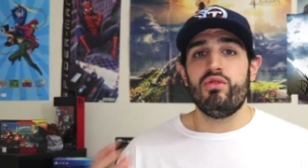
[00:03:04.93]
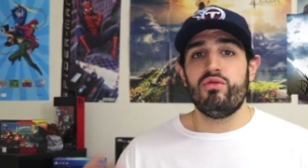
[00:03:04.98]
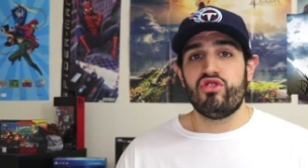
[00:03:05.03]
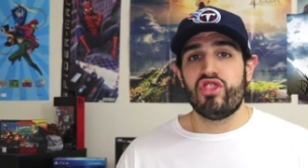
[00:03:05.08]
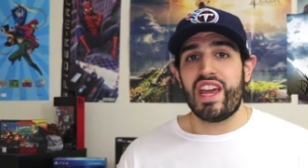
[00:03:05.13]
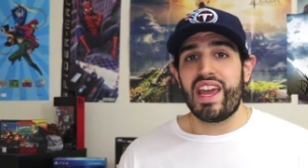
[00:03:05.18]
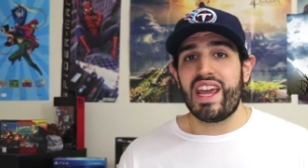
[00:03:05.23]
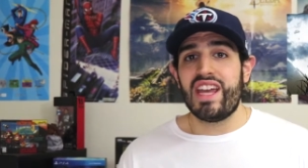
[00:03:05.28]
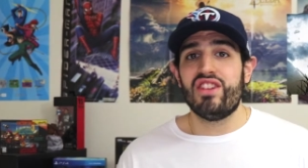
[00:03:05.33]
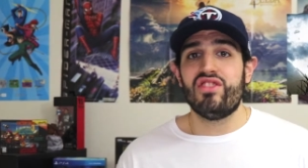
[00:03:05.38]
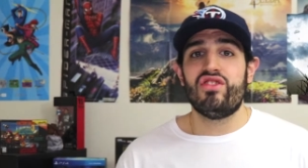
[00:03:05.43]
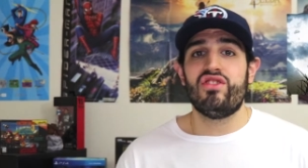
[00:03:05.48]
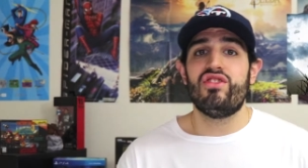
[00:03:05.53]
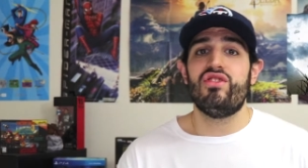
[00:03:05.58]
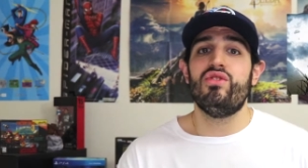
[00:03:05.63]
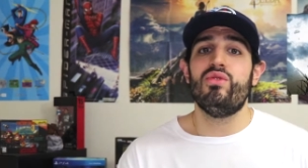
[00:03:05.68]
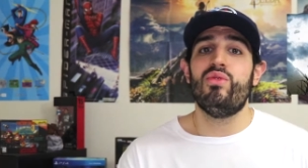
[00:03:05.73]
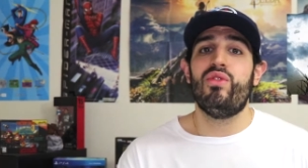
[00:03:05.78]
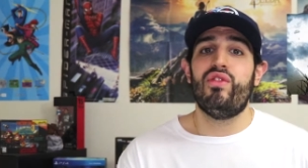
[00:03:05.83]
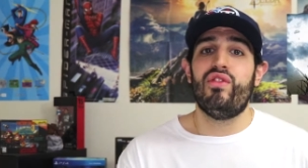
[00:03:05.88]
changed
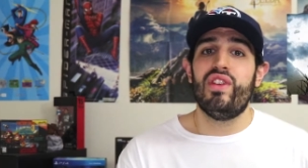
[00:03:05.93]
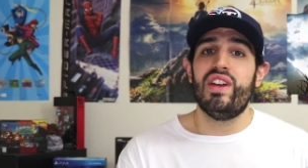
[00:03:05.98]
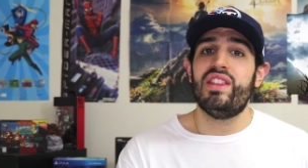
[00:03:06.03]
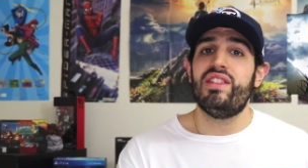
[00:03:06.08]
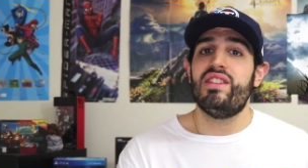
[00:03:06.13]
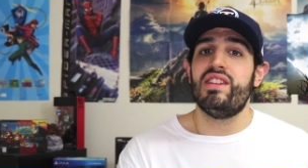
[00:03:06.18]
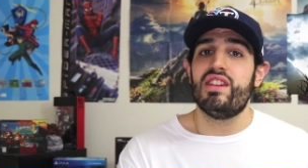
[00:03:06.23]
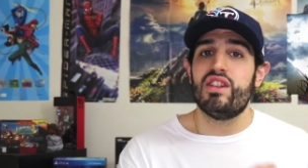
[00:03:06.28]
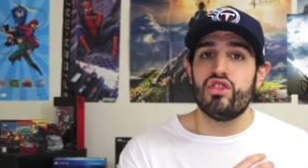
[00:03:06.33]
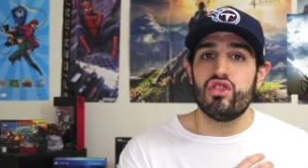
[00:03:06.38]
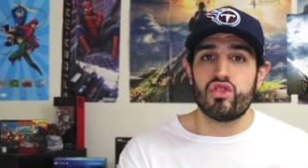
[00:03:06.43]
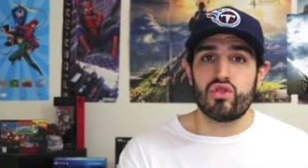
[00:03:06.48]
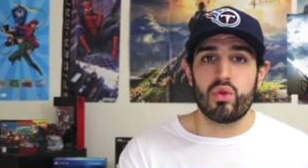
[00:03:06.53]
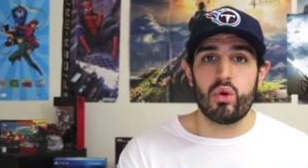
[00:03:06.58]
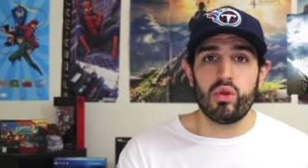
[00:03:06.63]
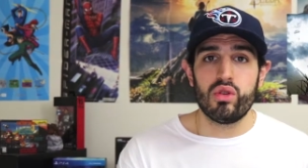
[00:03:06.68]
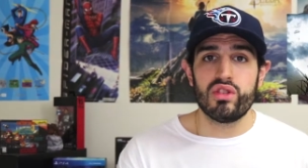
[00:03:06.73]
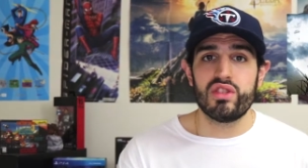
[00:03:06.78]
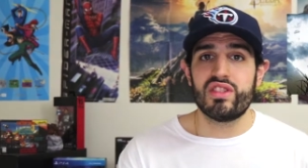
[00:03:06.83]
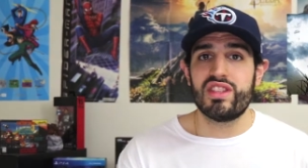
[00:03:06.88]
to fit the
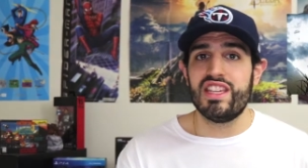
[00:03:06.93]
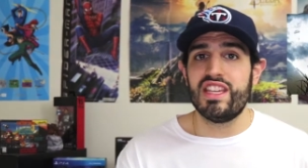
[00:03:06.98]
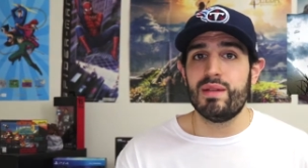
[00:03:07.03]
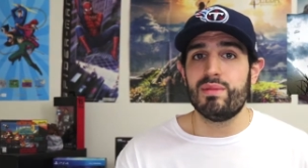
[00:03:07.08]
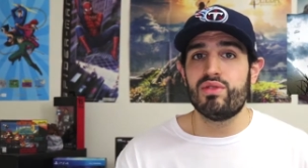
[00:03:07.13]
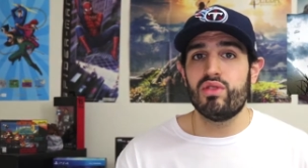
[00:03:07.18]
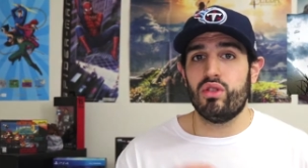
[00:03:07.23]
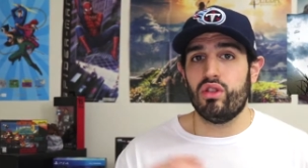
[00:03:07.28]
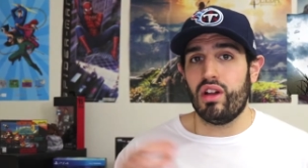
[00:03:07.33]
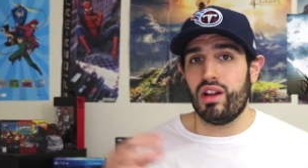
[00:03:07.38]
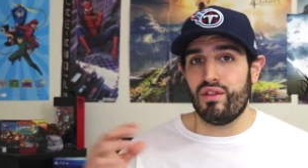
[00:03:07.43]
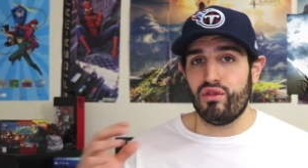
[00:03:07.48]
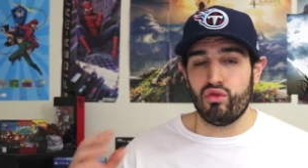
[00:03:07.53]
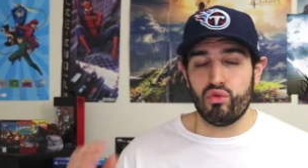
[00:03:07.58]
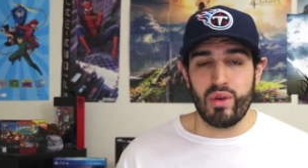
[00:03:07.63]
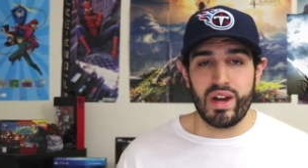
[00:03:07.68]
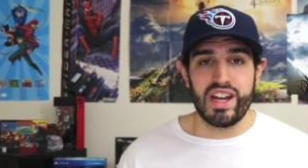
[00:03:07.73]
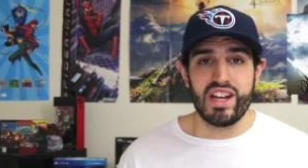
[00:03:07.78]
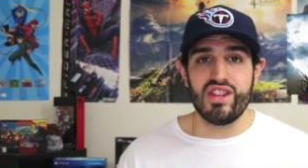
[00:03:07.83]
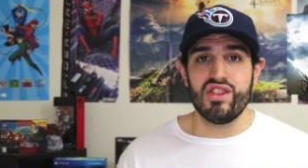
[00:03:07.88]
controller scheme, so a lot
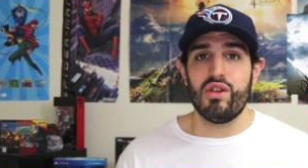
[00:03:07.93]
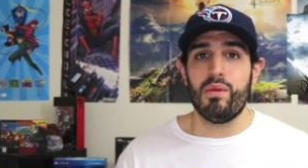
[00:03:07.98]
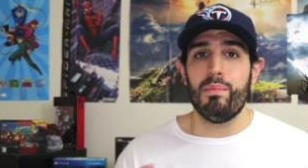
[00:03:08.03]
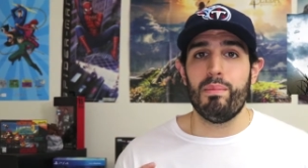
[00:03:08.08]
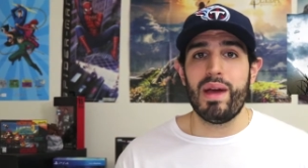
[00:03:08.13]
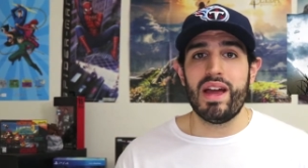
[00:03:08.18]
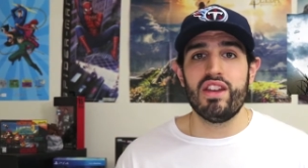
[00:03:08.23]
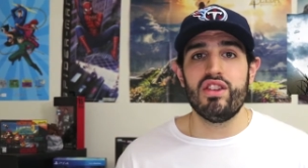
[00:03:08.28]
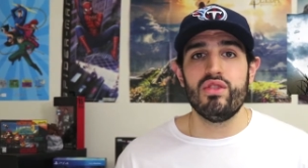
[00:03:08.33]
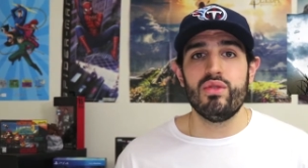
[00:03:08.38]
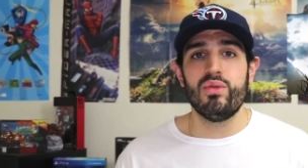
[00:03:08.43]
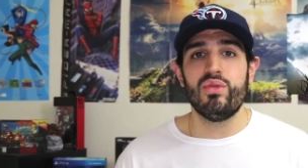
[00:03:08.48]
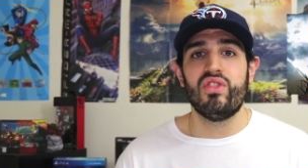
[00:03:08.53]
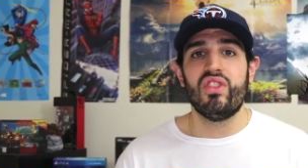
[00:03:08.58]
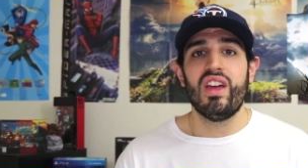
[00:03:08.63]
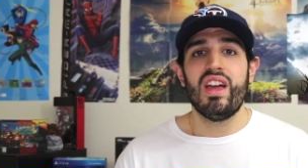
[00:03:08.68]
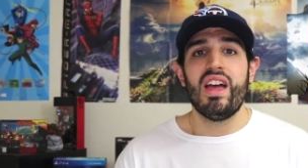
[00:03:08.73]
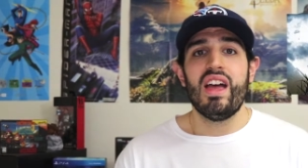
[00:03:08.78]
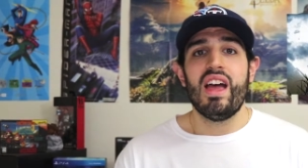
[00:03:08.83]
of radial menus